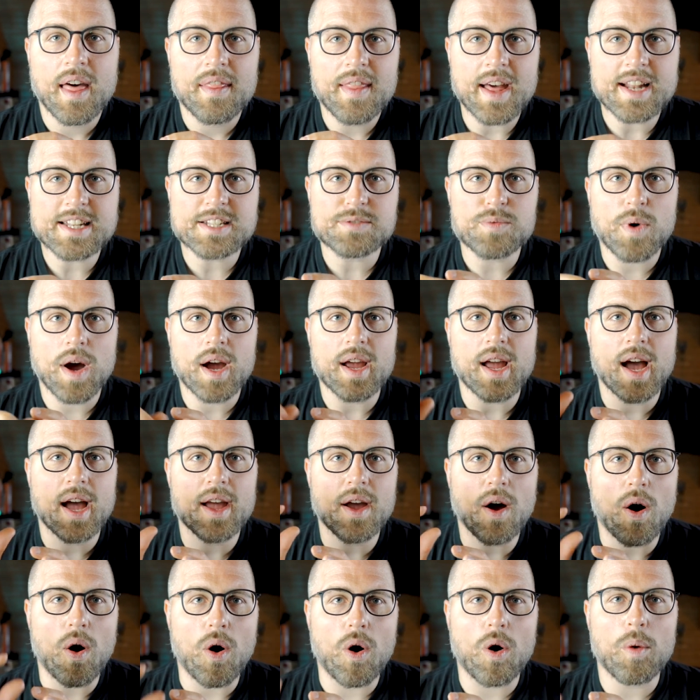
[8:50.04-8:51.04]
That's why
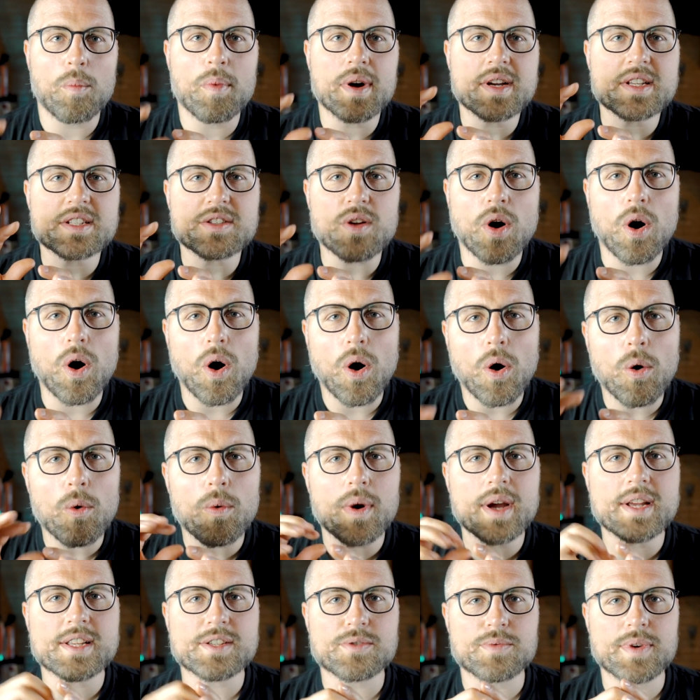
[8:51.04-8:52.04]
I almost
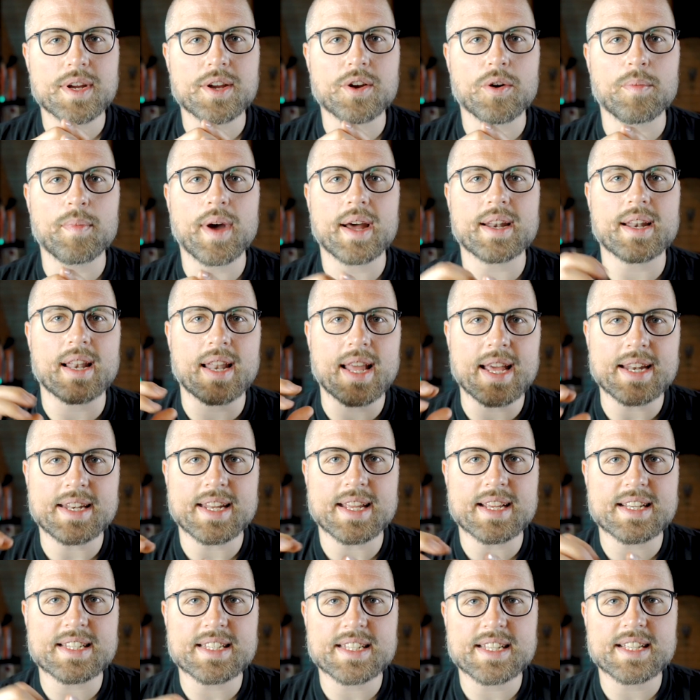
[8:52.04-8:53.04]
always recommend
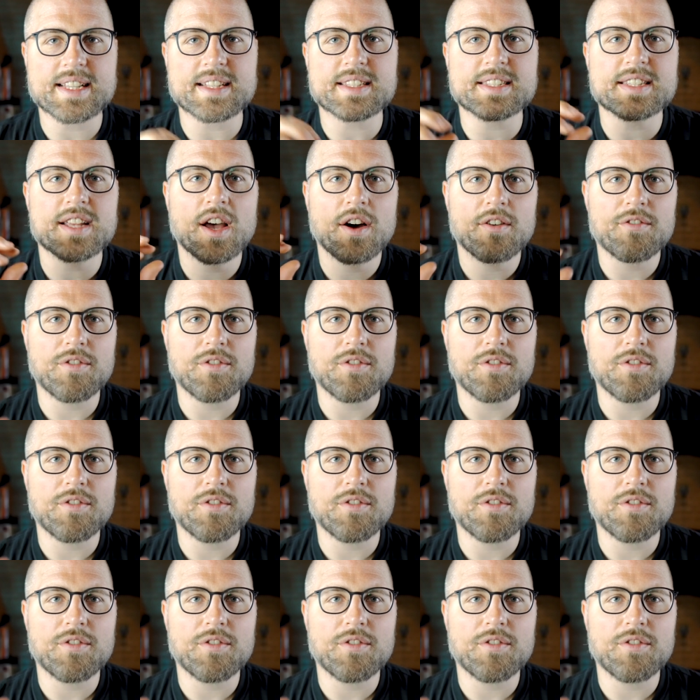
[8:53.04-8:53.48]
latex seals